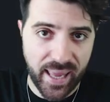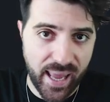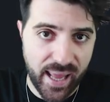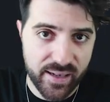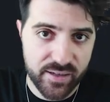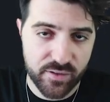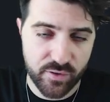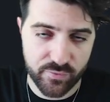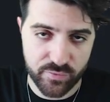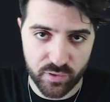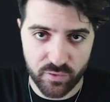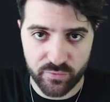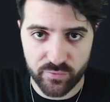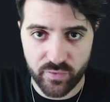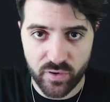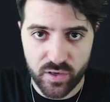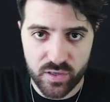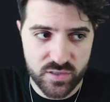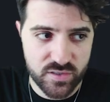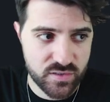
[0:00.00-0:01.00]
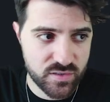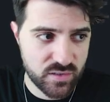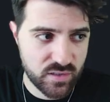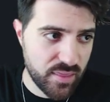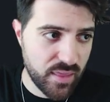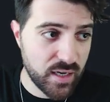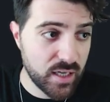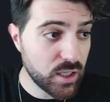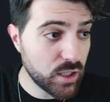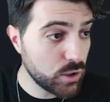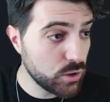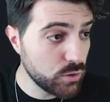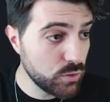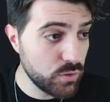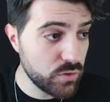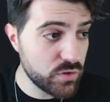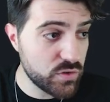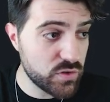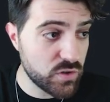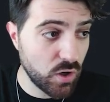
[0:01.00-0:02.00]
end of your verse that
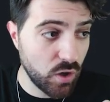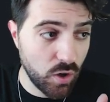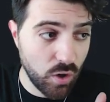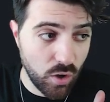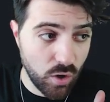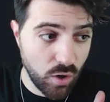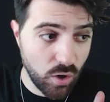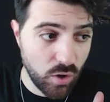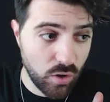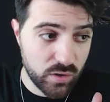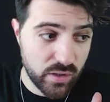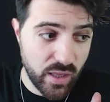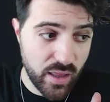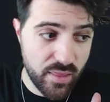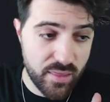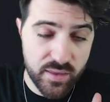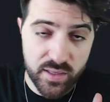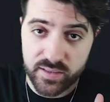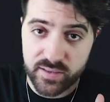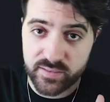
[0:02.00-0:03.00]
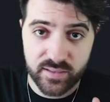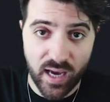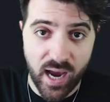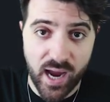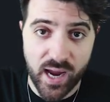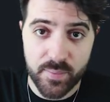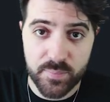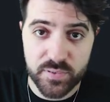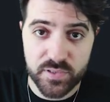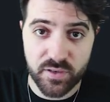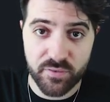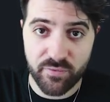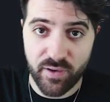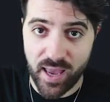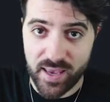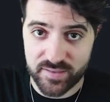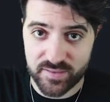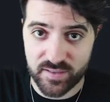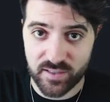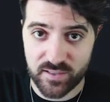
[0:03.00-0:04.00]
includes all the types of
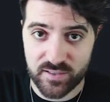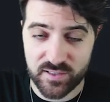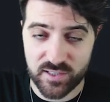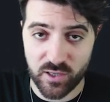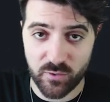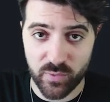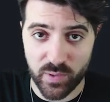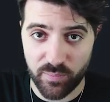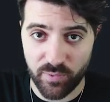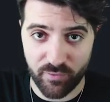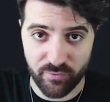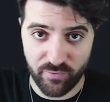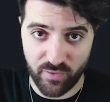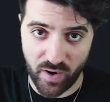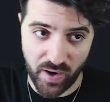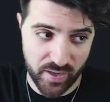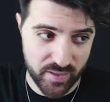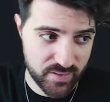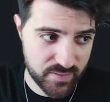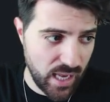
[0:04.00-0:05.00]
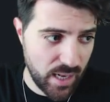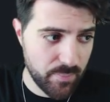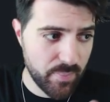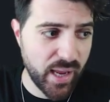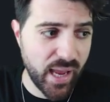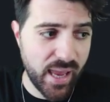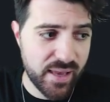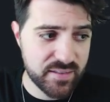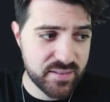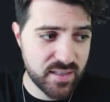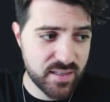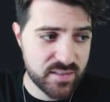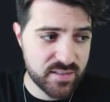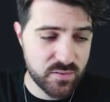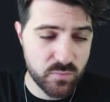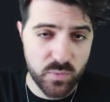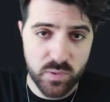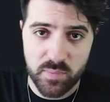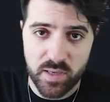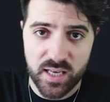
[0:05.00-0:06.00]
assets that we provide. And by
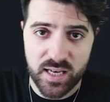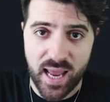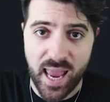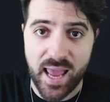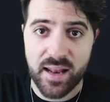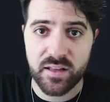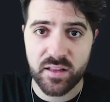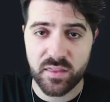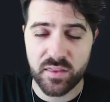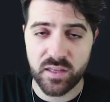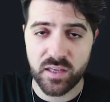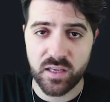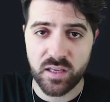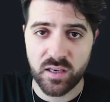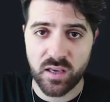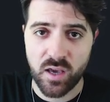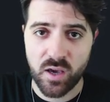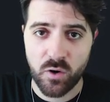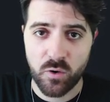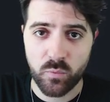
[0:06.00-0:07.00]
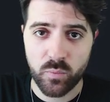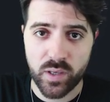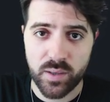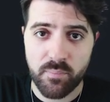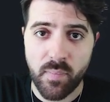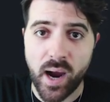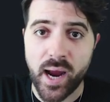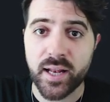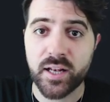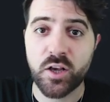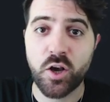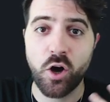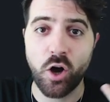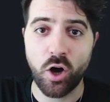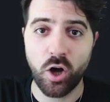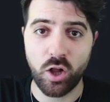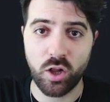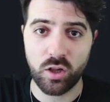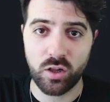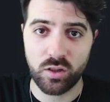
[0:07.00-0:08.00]
assets, we mean anything we might
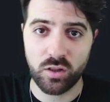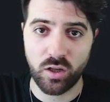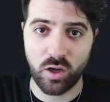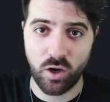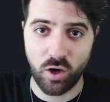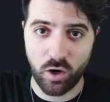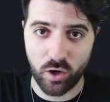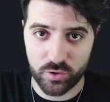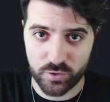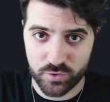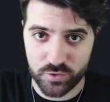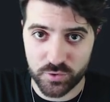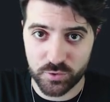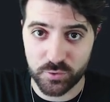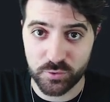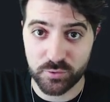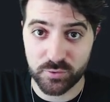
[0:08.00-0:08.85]
call onto